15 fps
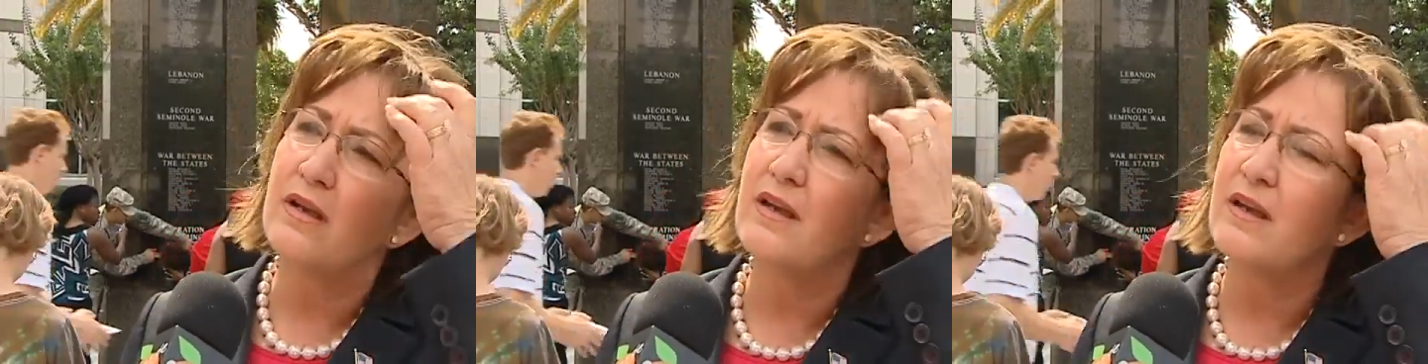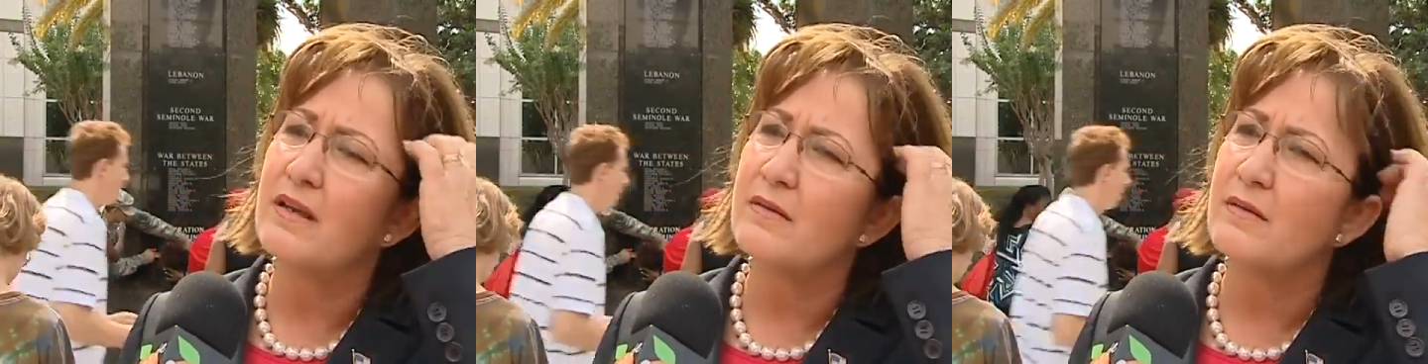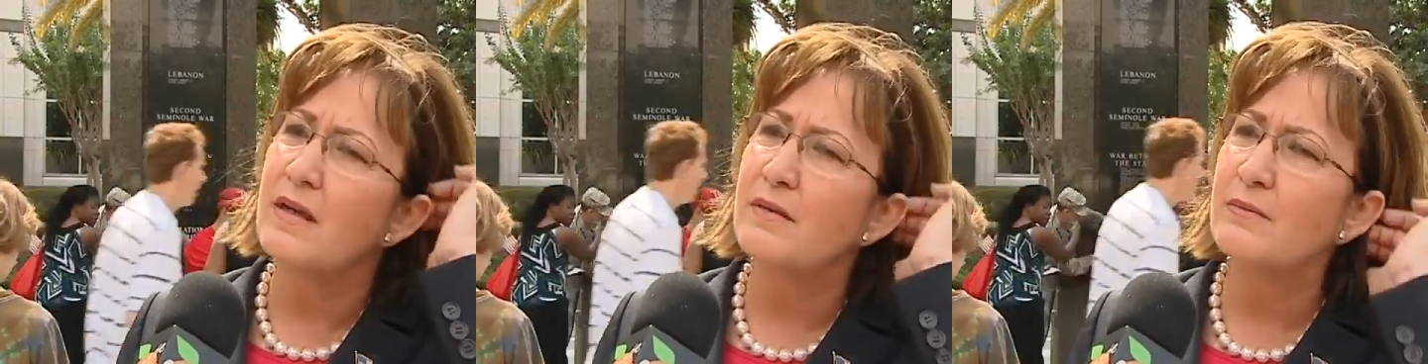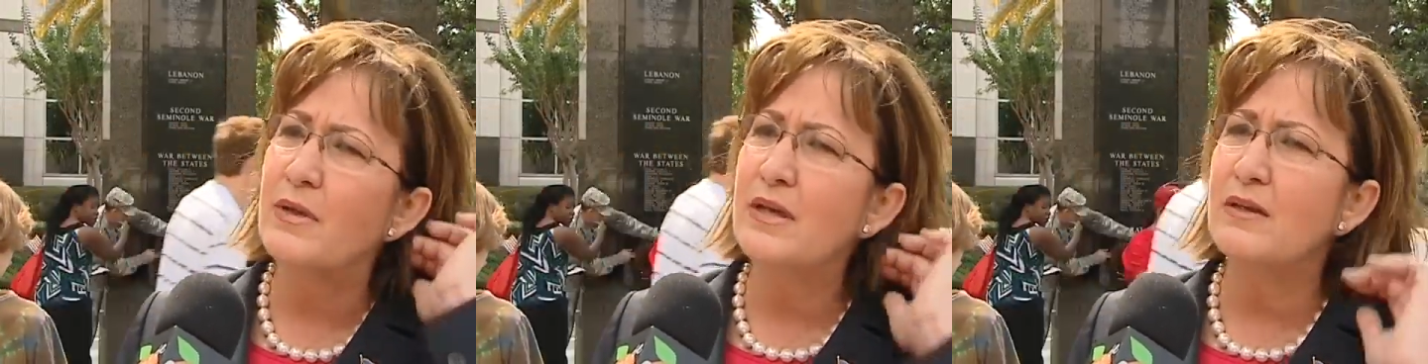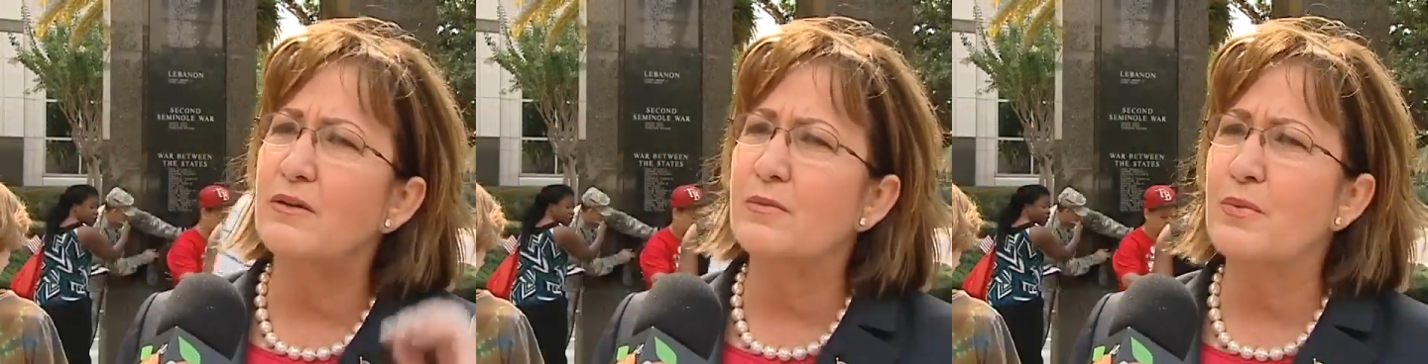and, and
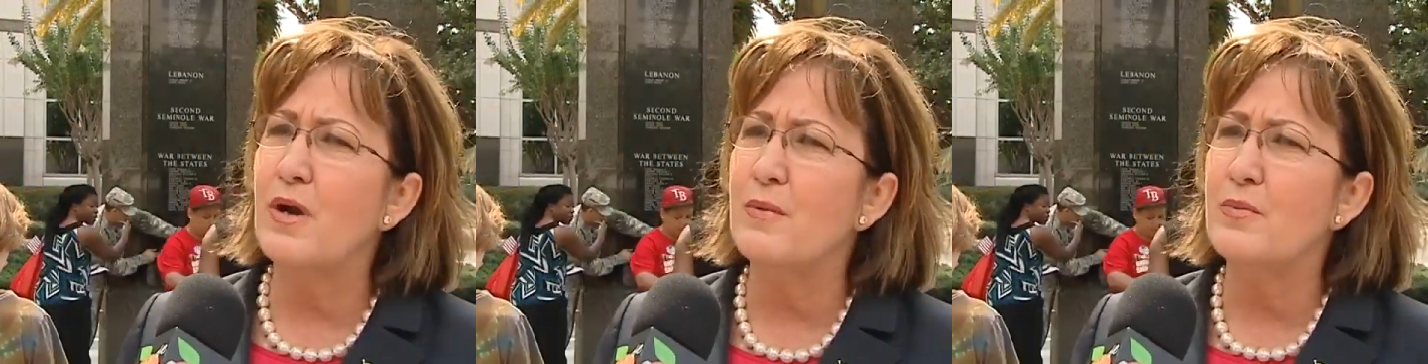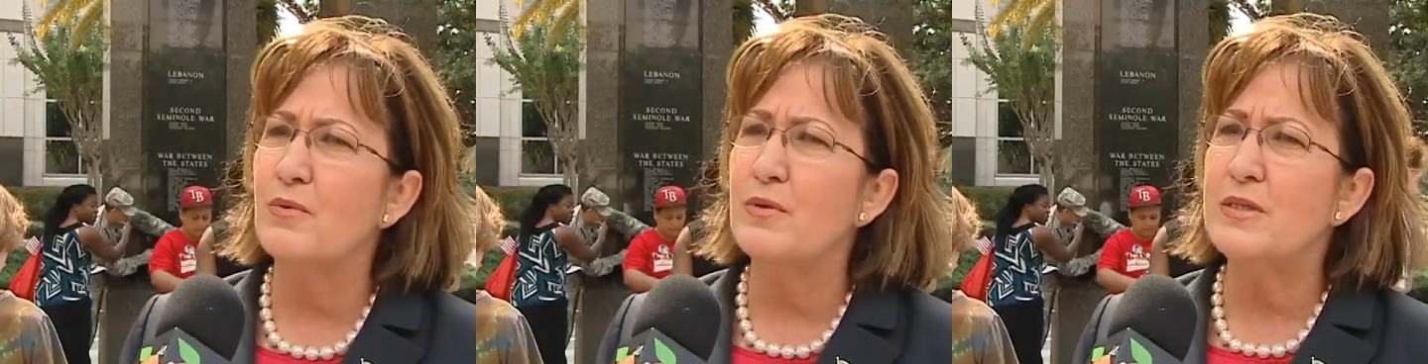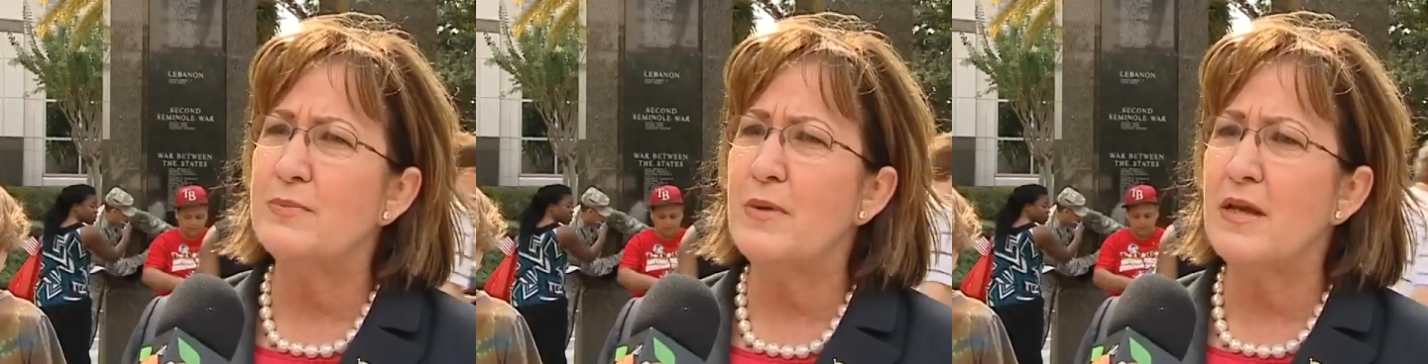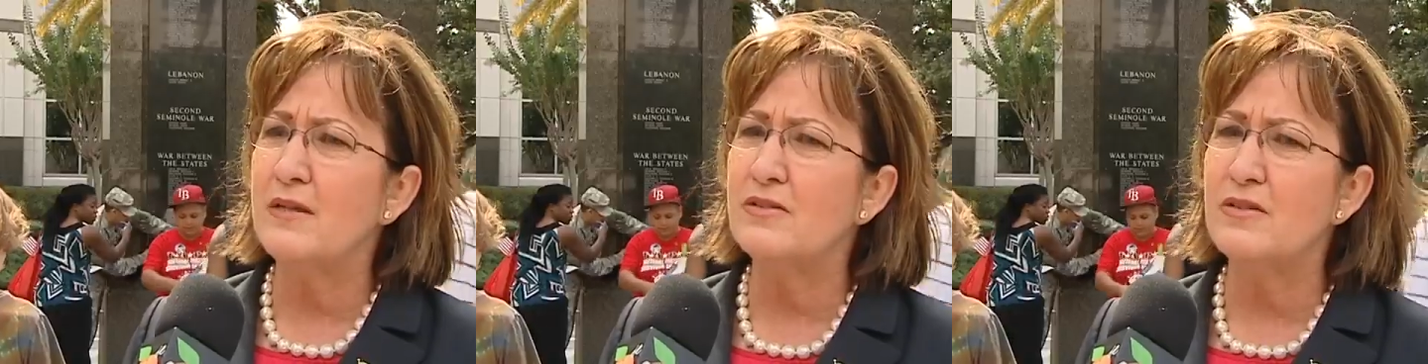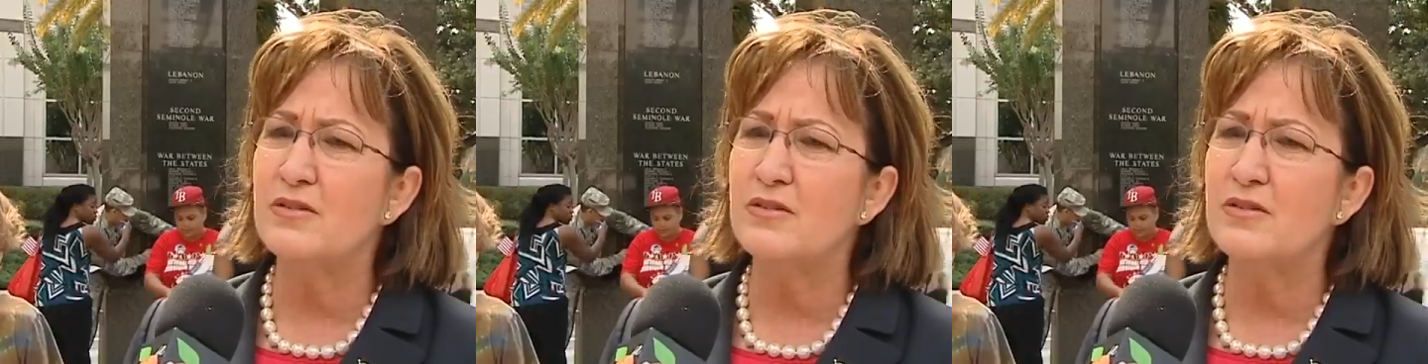pay your proper respects.